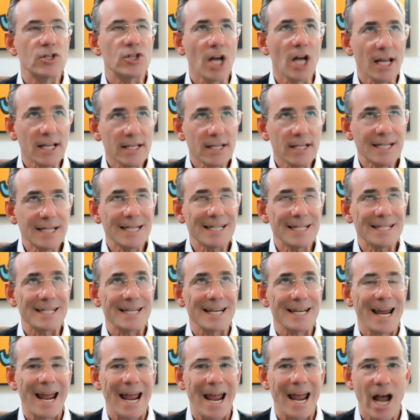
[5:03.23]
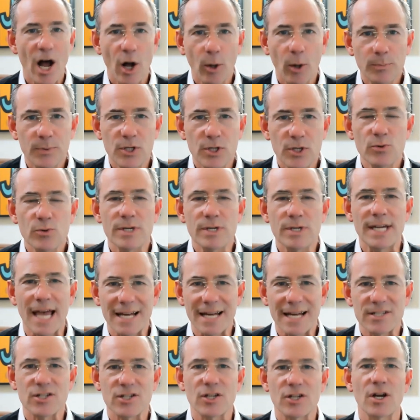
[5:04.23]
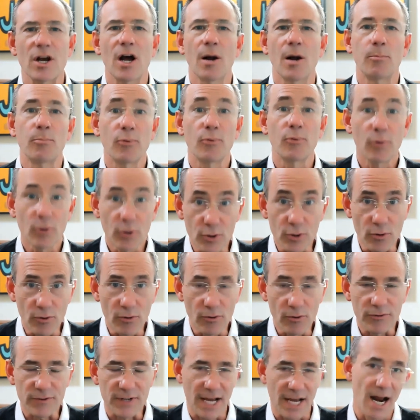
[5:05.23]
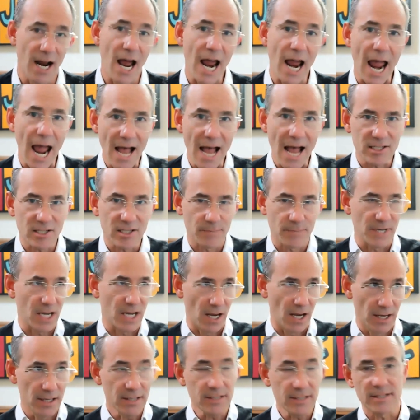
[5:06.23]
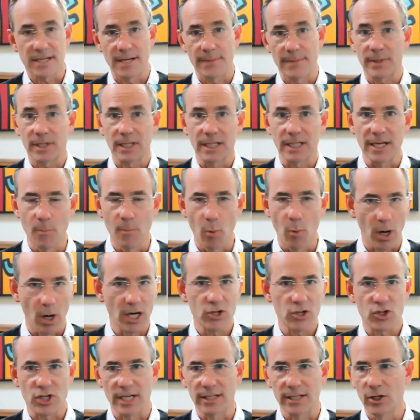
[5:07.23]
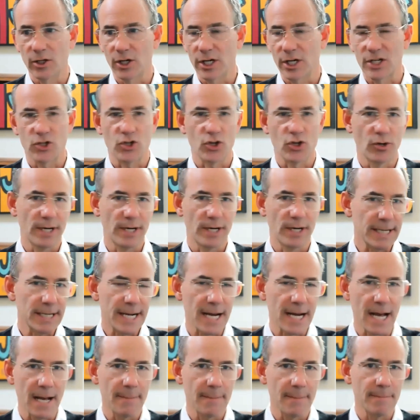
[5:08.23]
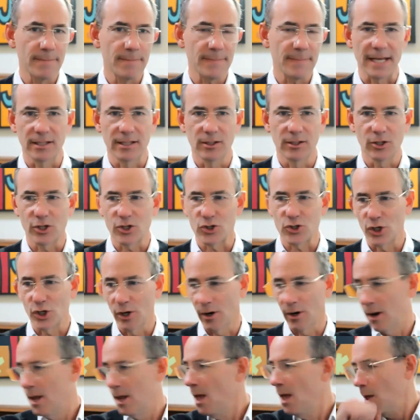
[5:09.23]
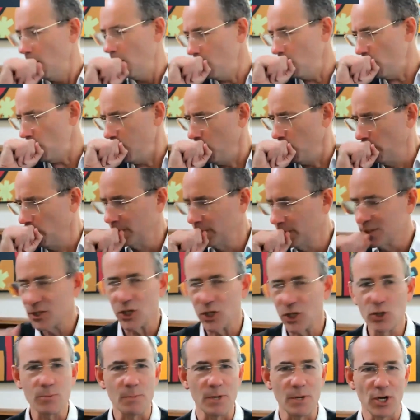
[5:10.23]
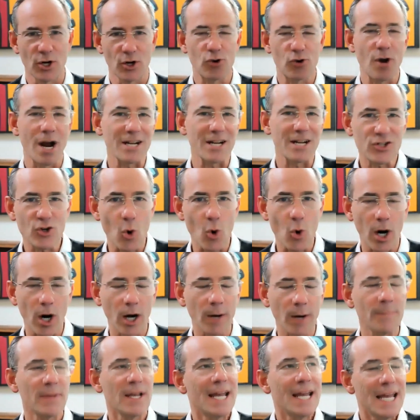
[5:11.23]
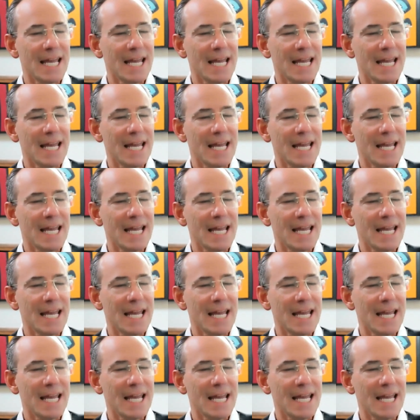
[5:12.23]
Does it help you get approved? And I ask because typically a mortgage, they look at your income, they look at your, excuse me, your credit score.